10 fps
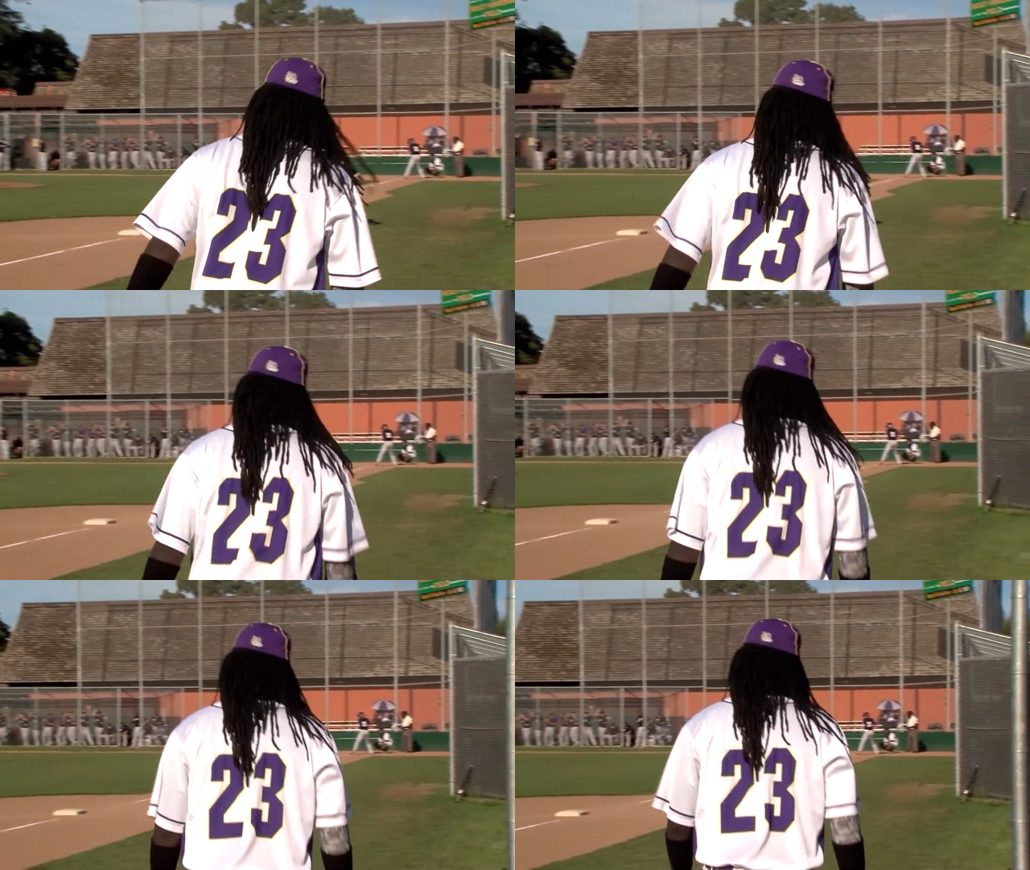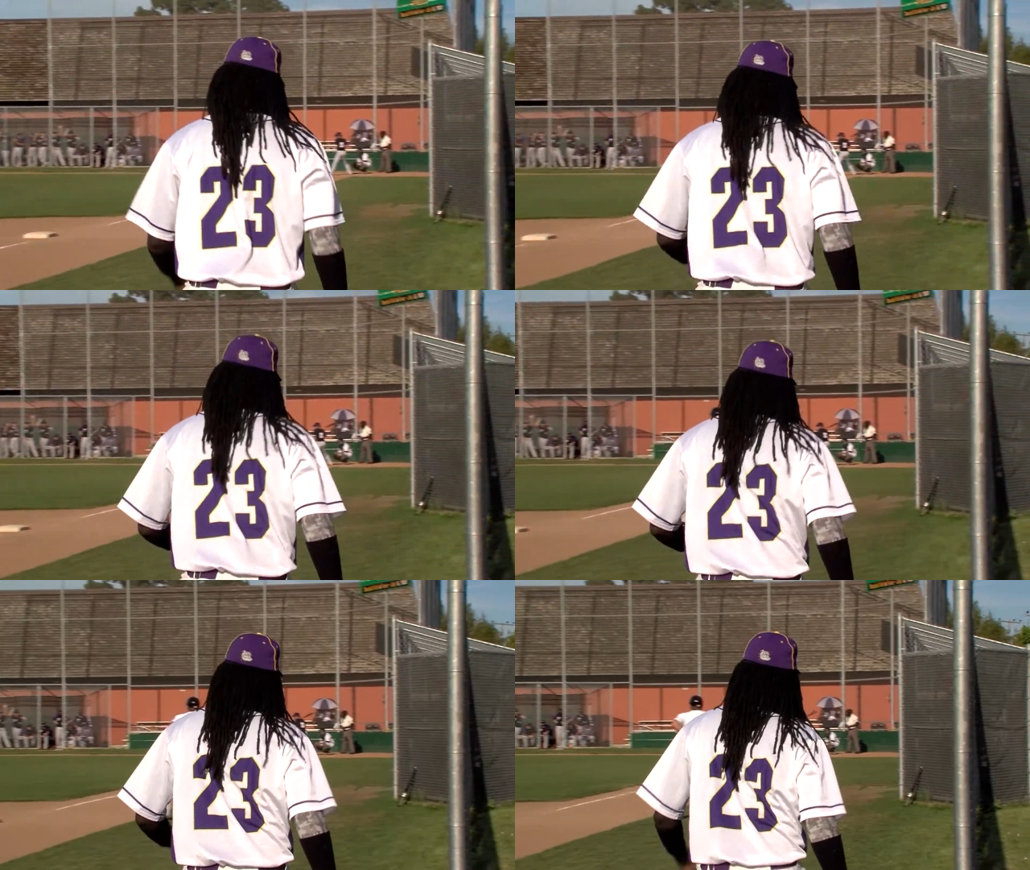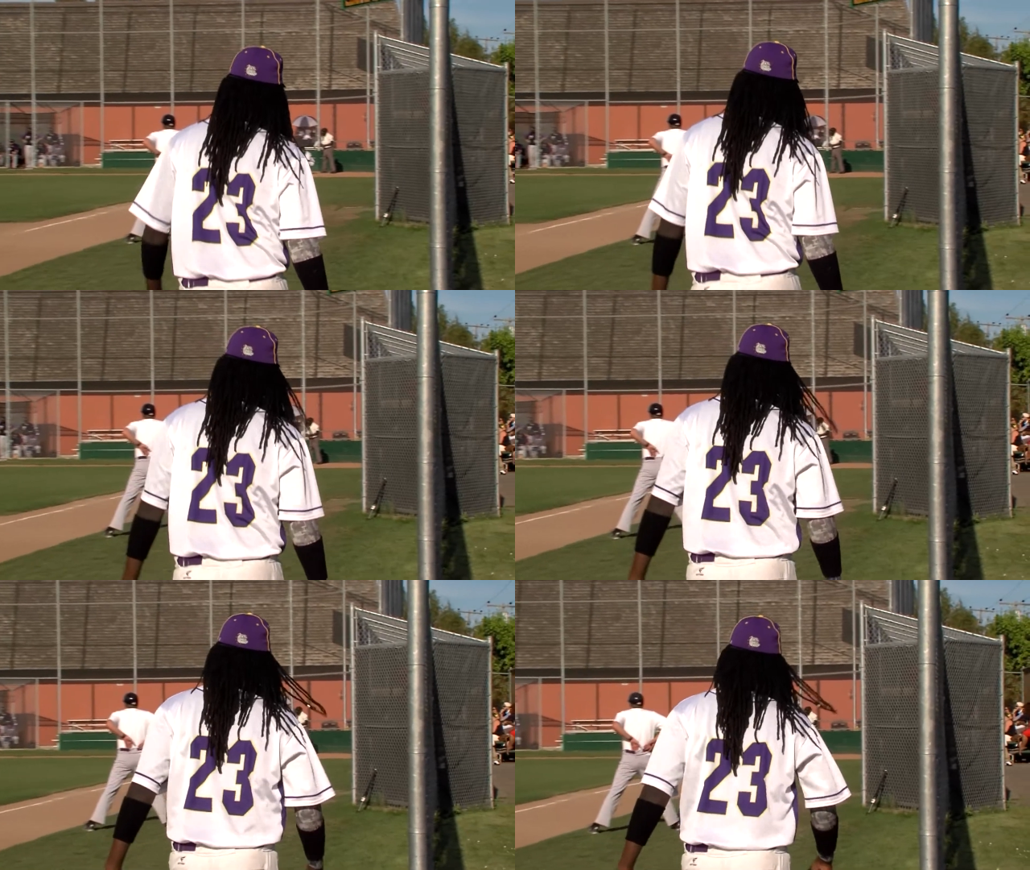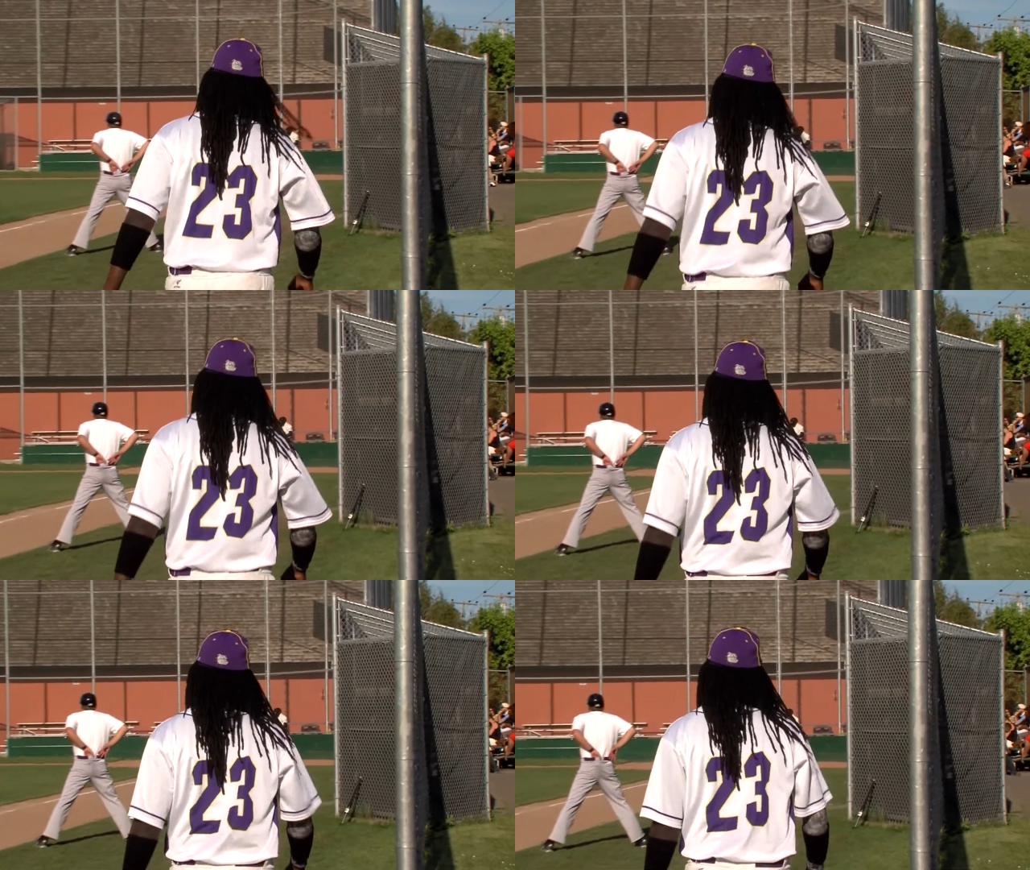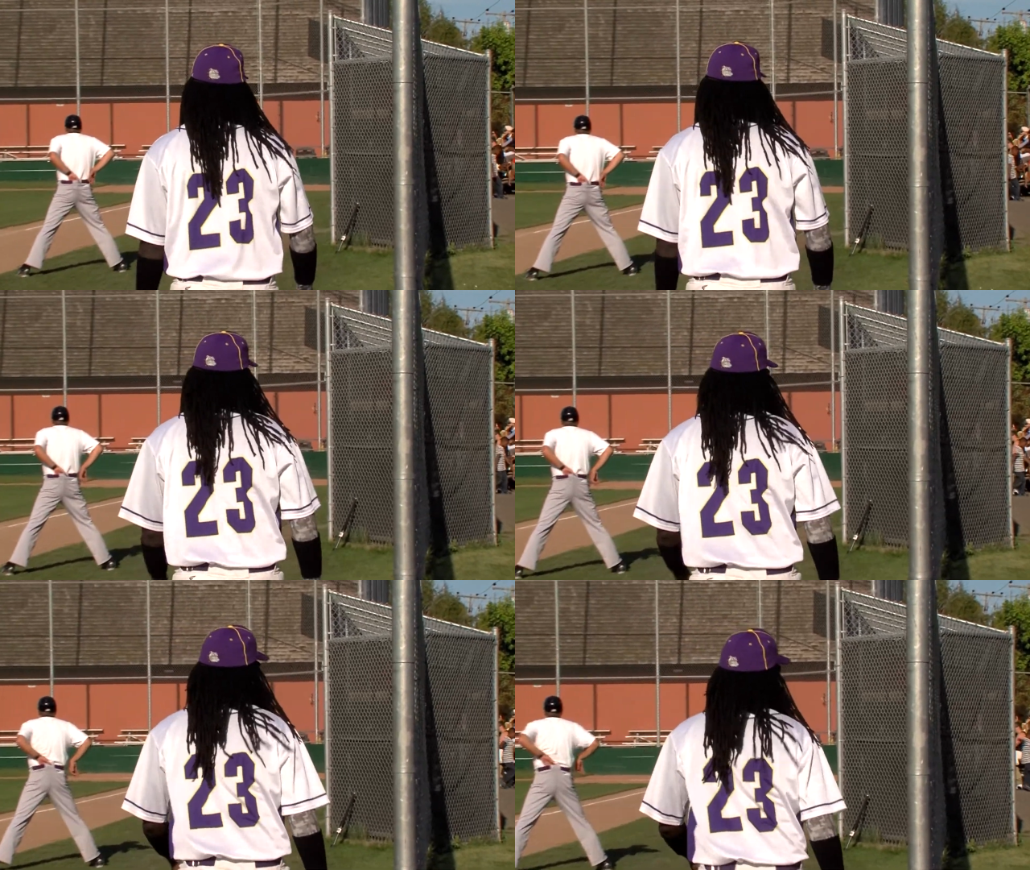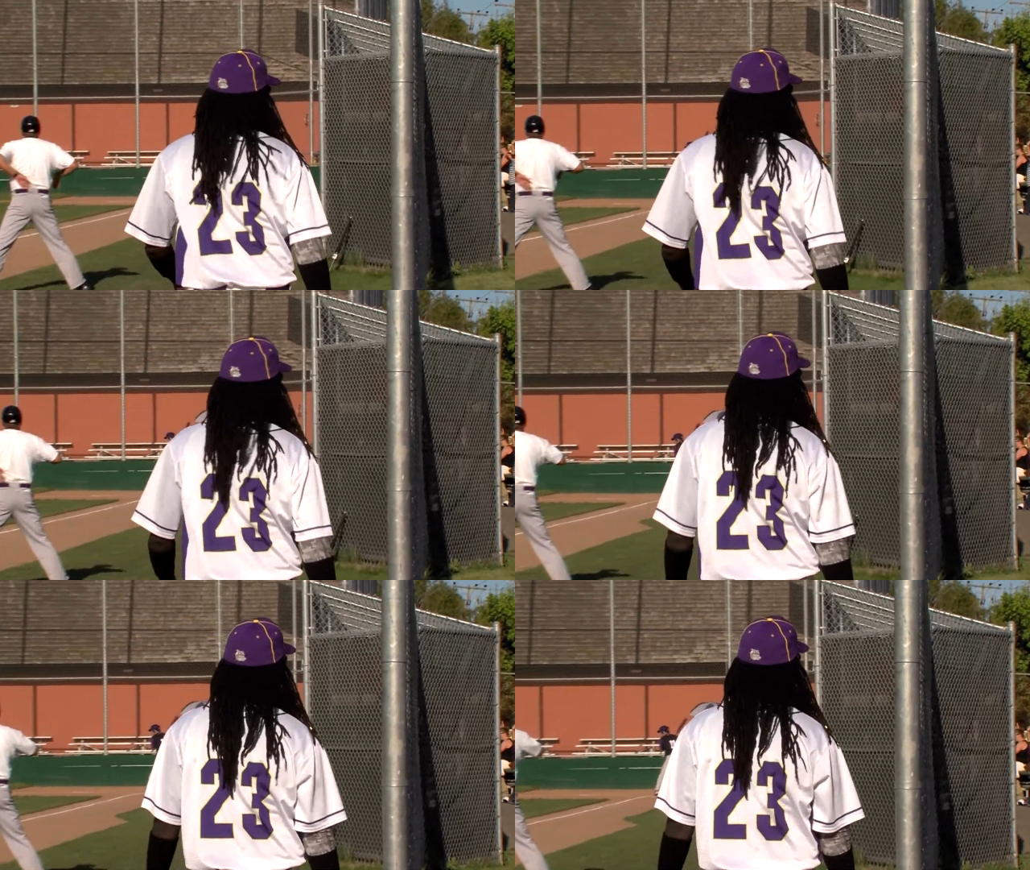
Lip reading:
(no speaker visible)